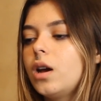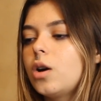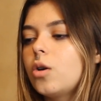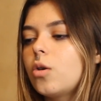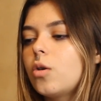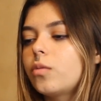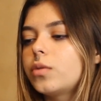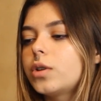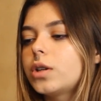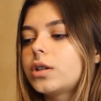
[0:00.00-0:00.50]

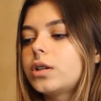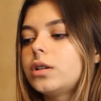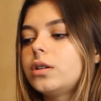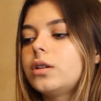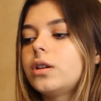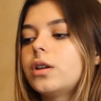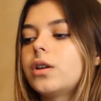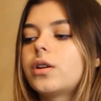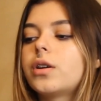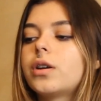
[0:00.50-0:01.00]
Owning
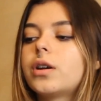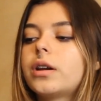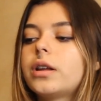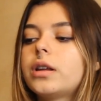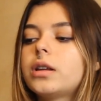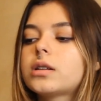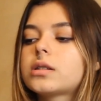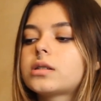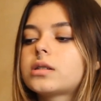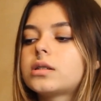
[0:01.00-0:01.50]

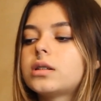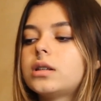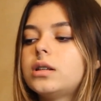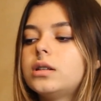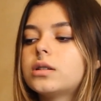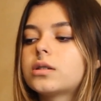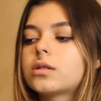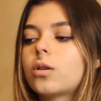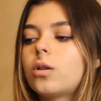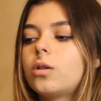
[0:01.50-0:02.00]
TRX
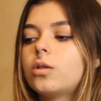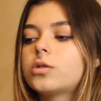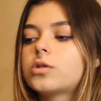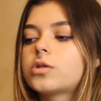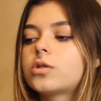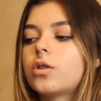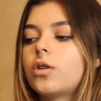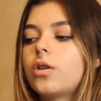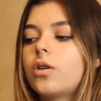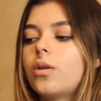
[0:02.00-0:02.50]
is
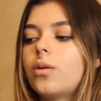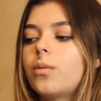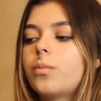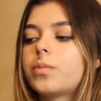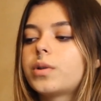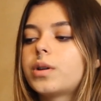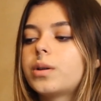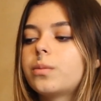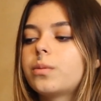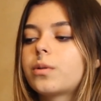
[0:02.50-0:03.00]
also a
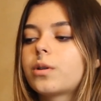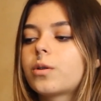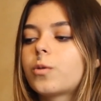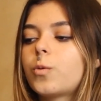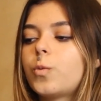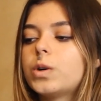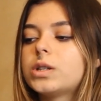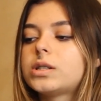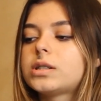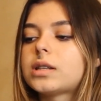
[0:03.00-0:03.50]

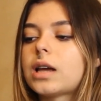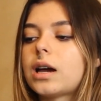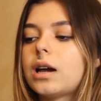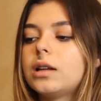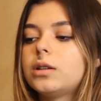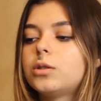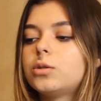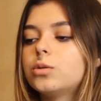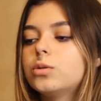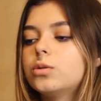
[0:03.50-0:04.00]

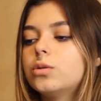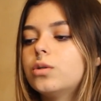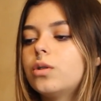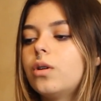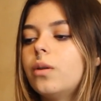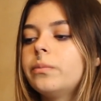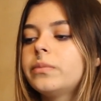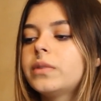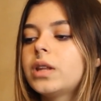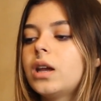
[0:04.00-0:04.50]
prerequisite
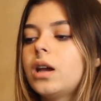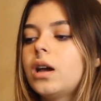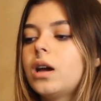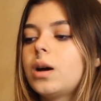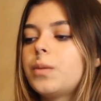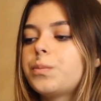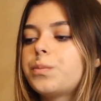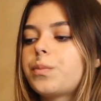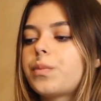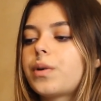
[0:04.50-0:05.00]
to
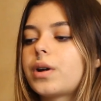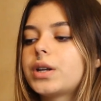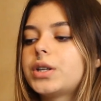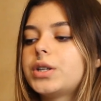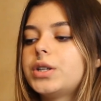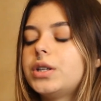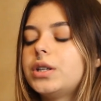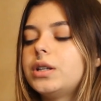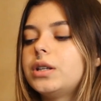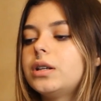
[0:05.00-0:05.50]

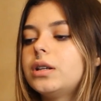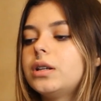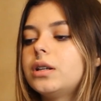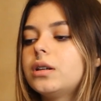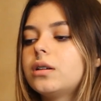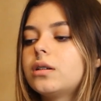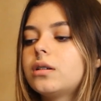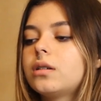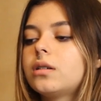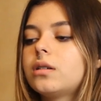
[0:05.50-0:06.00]

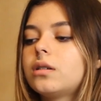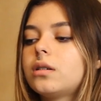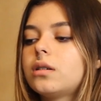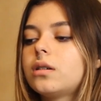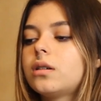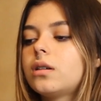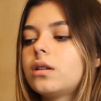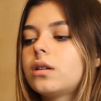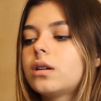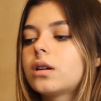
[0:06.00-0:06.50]
participate
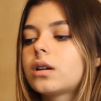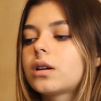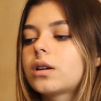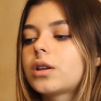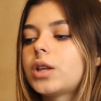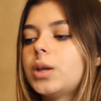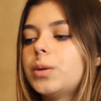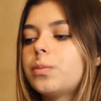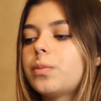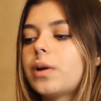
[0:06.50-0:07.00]

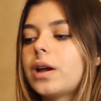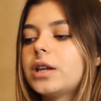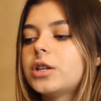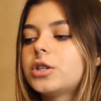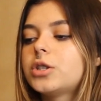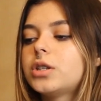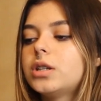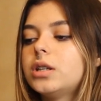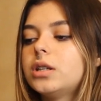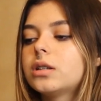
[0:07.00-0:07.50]

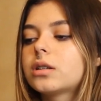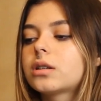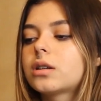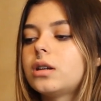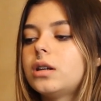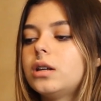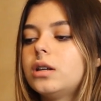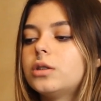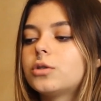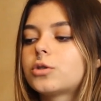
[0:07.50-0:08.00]
participating
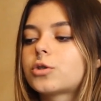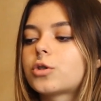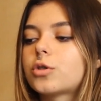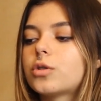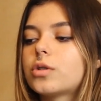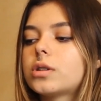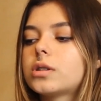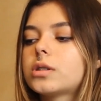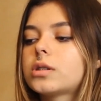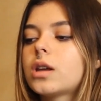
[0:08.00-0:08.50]
in
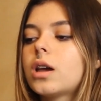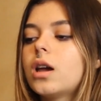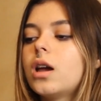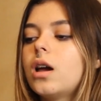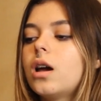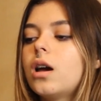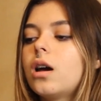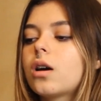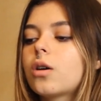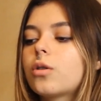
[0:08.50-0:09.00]
Tron's
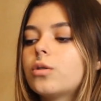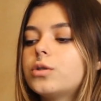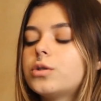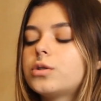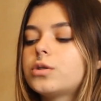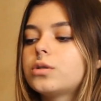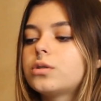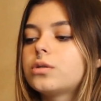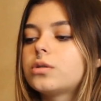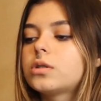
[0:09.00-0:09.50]

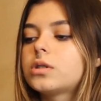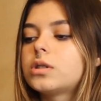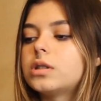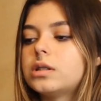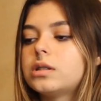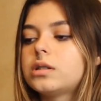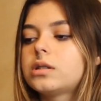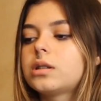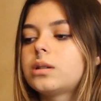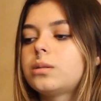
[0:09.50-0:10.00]
consumer
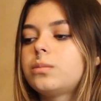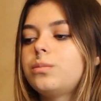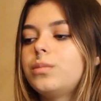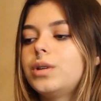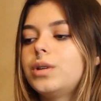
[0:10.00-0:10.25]
system,